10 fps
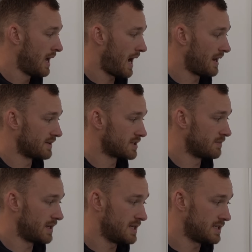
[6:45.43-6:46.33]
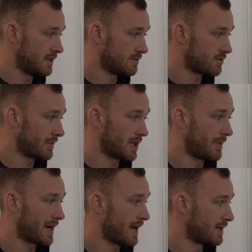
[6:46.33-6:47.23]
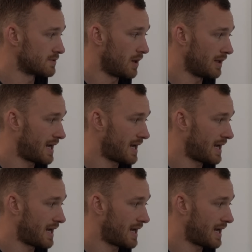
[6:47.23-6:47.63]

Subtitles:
and some easy swimming at the back end as well.